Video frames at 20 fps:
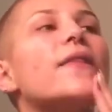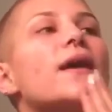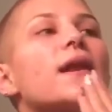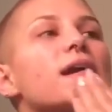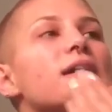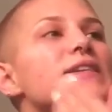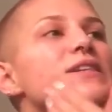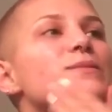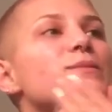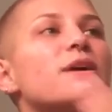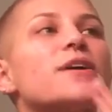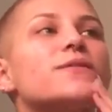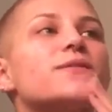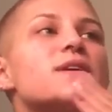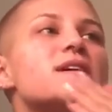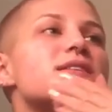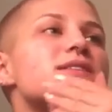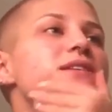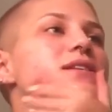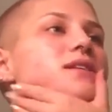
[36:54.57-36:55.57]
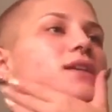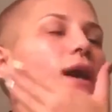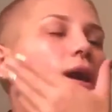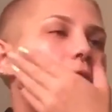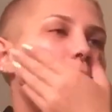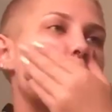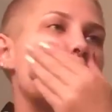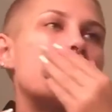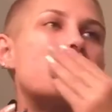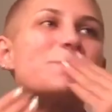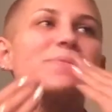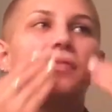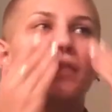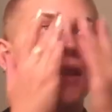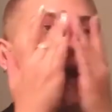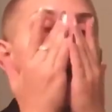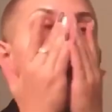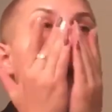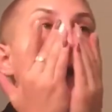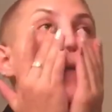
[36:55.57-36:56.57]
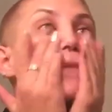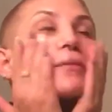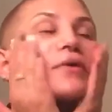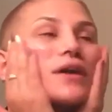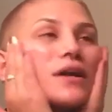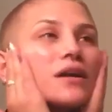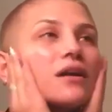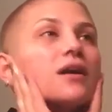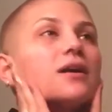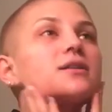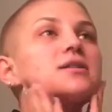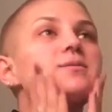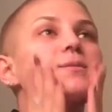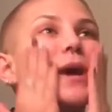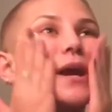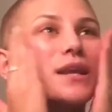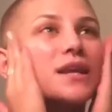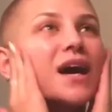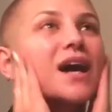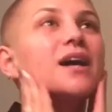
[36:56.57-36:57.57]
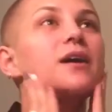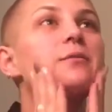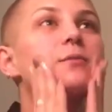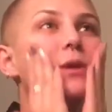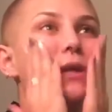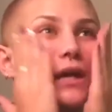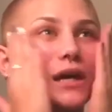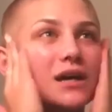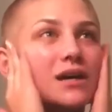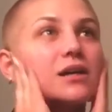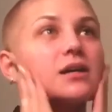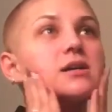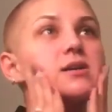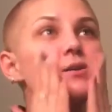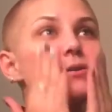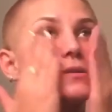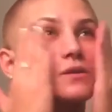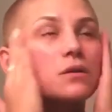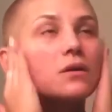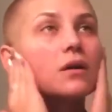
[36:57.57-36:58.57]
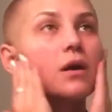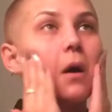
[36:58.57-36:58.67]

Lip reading: then onto my face and neck. Now I bring it onto my neck because